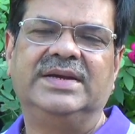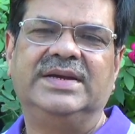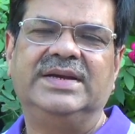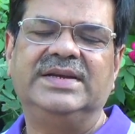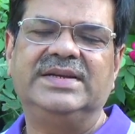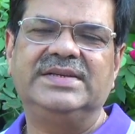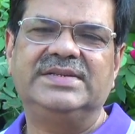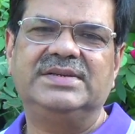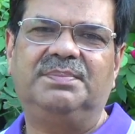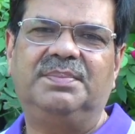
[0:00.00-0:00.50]

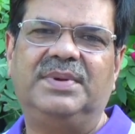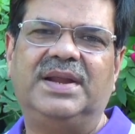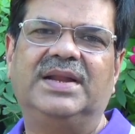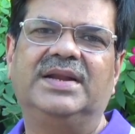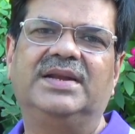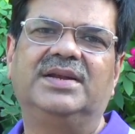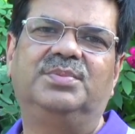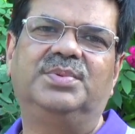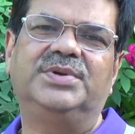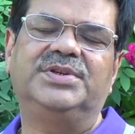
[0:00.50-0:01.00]
It is a
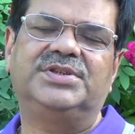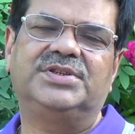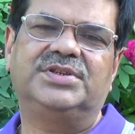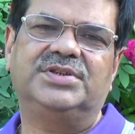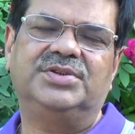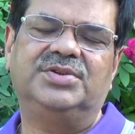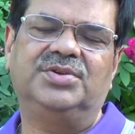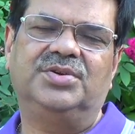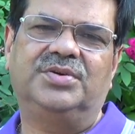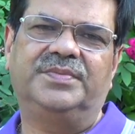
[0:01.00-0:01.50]
planet which
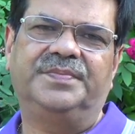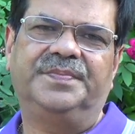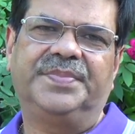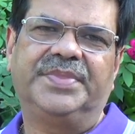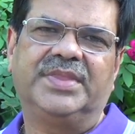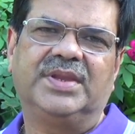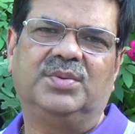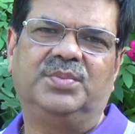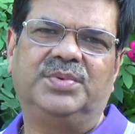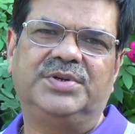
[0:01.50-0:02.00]

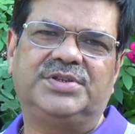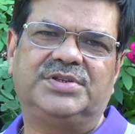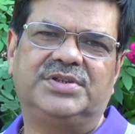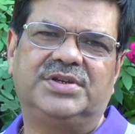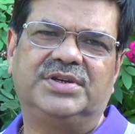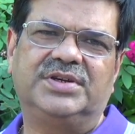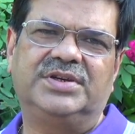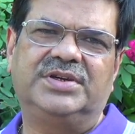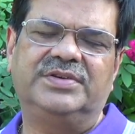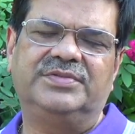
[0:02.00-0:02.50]

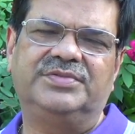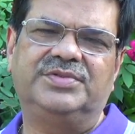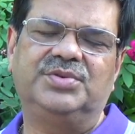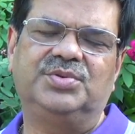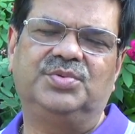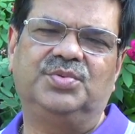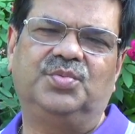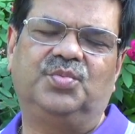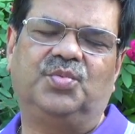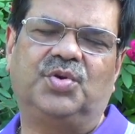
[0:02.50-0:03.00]

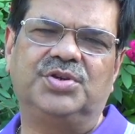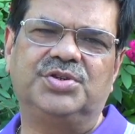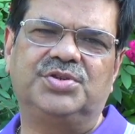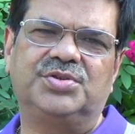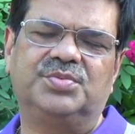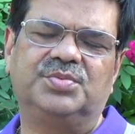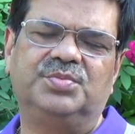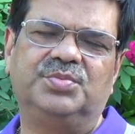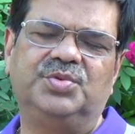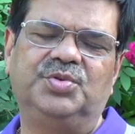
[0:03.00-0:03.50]

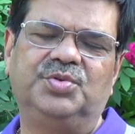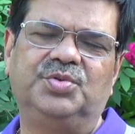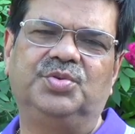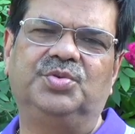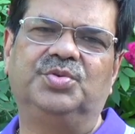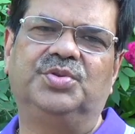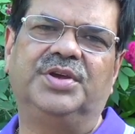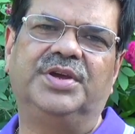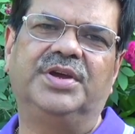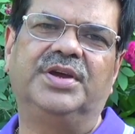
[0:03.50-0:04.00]
wants you
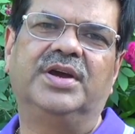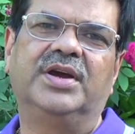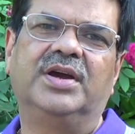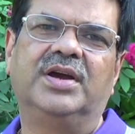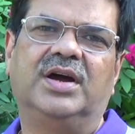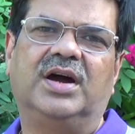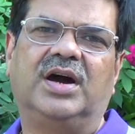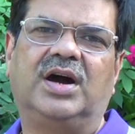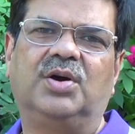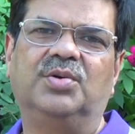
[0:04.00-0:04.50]
to think
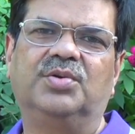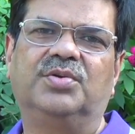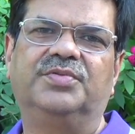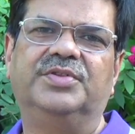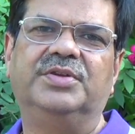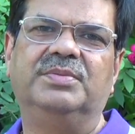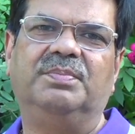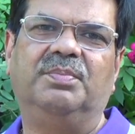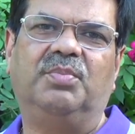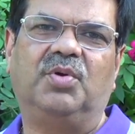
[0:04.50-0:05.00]
out
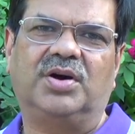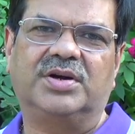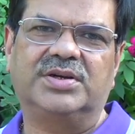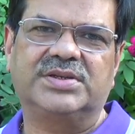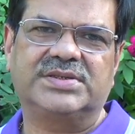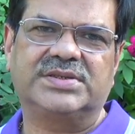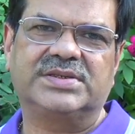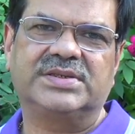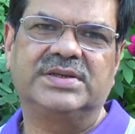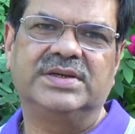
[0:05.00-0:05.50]
of the
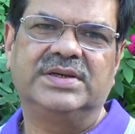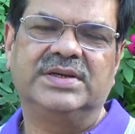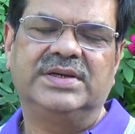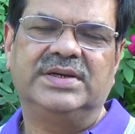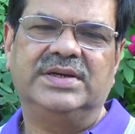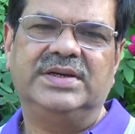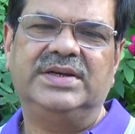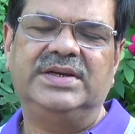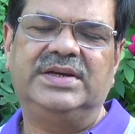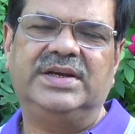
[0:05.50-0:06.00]
box.
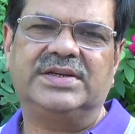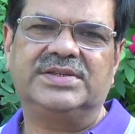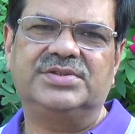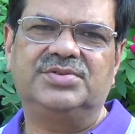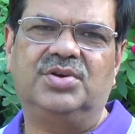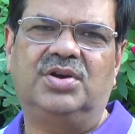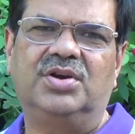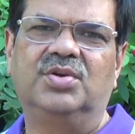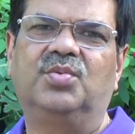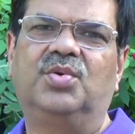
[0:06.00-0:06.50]
It does
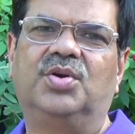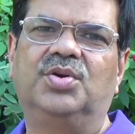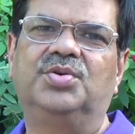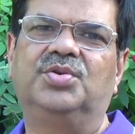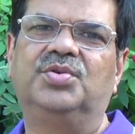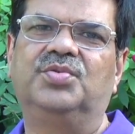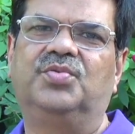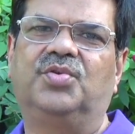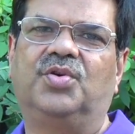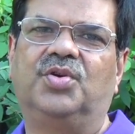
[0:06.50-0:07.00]
not
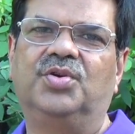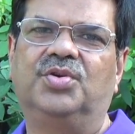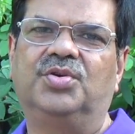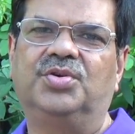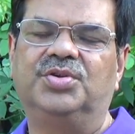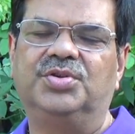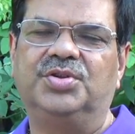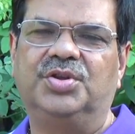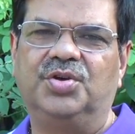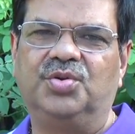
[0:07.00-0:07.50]
want to
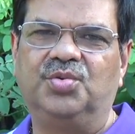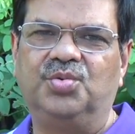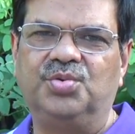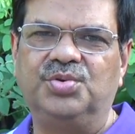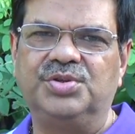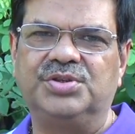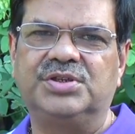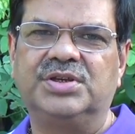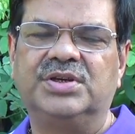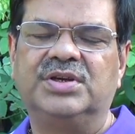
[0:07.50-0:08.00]
follow the
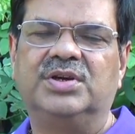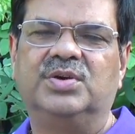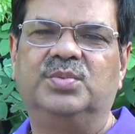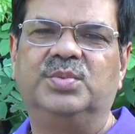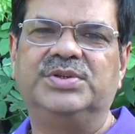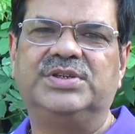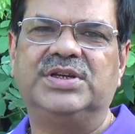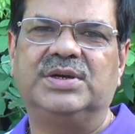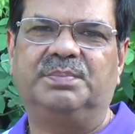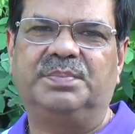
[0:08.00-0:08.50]
rules
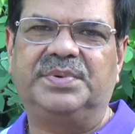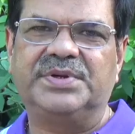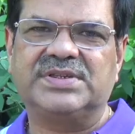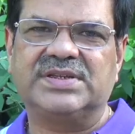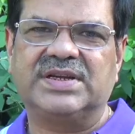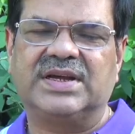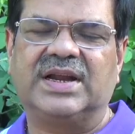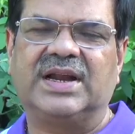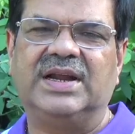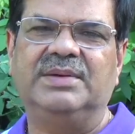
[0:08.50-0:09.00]
which are
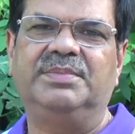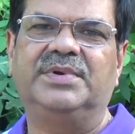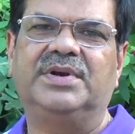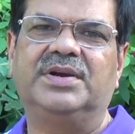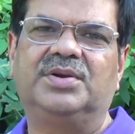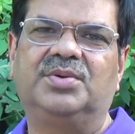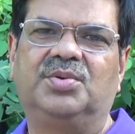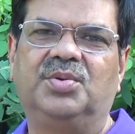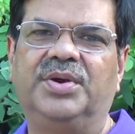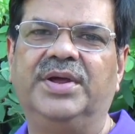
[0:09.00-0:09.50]
prescribed
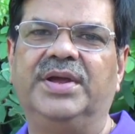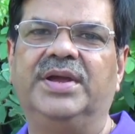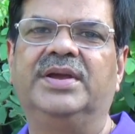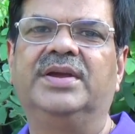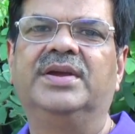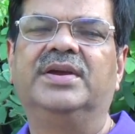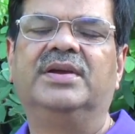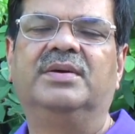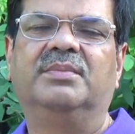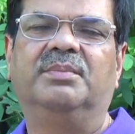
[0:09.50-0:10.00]
today
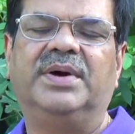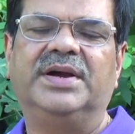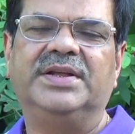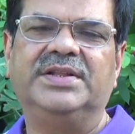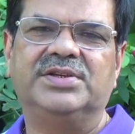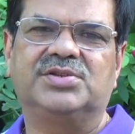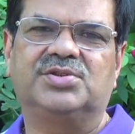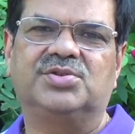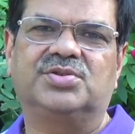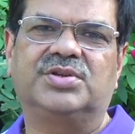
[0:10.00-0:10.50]
by
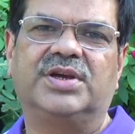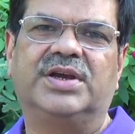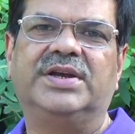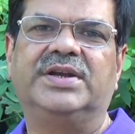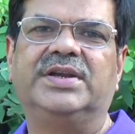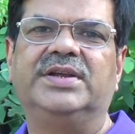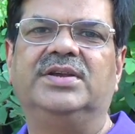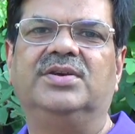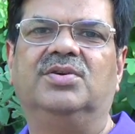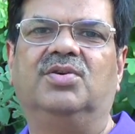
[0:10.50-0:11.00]
the
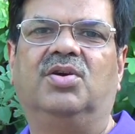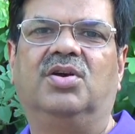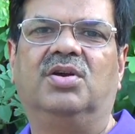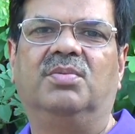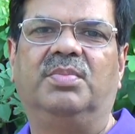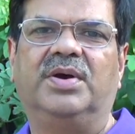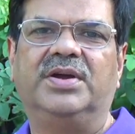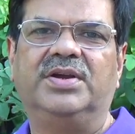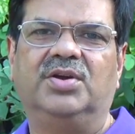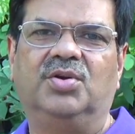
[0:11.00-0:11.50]
society or
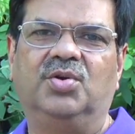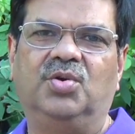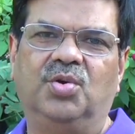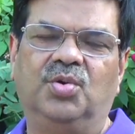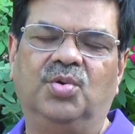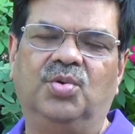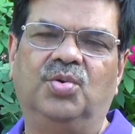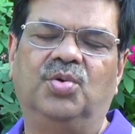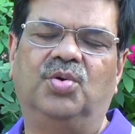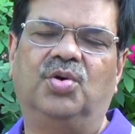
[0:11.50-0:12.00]
by a
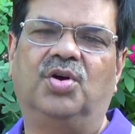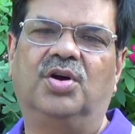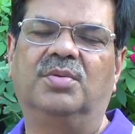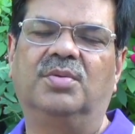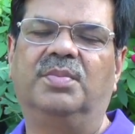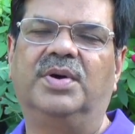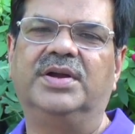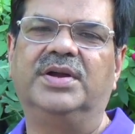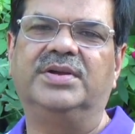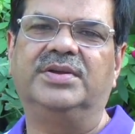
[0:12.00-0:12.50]
guru or
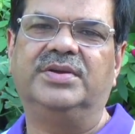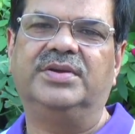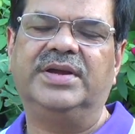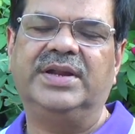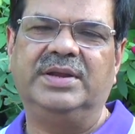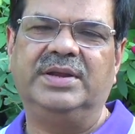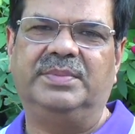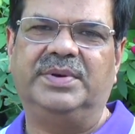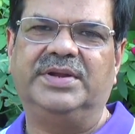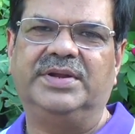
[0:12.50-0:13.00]
by
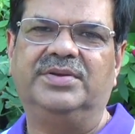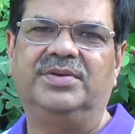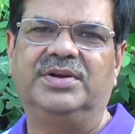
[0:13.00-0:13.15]
anybody.